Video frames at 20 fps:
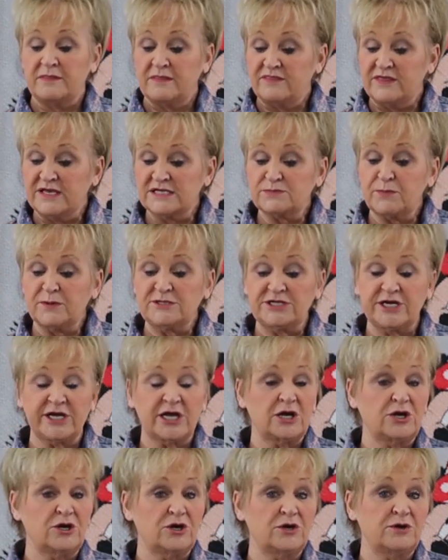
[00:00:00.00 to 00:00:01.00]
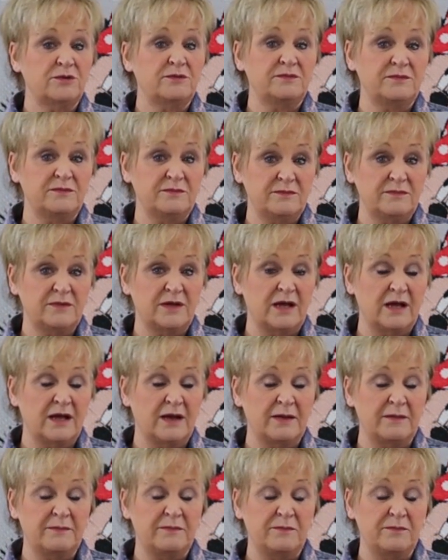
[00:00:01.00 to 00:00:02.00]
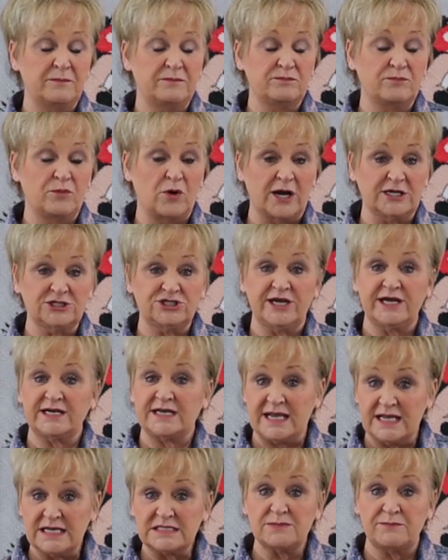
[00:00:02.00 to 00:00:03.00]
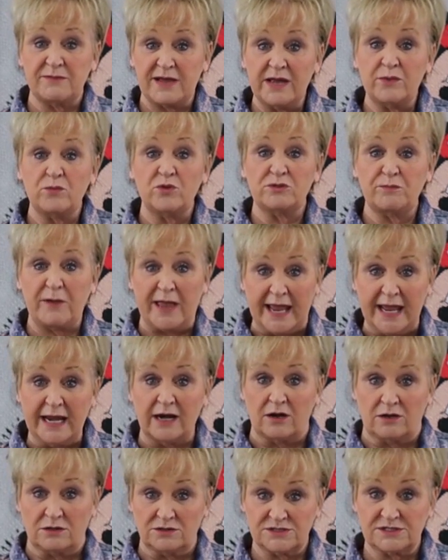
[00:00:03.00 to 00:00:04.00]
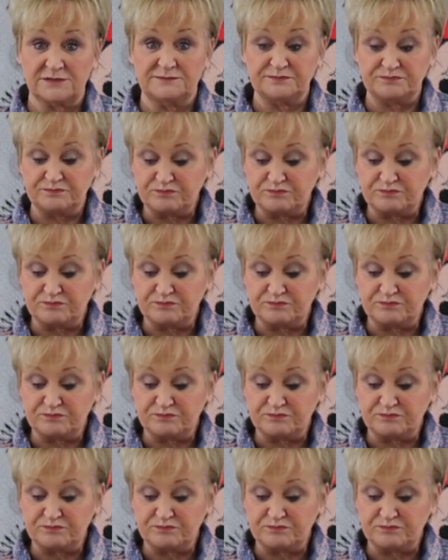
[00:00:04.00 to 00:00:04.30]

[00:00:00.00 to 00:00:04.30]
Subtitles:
This particular project is made with panels.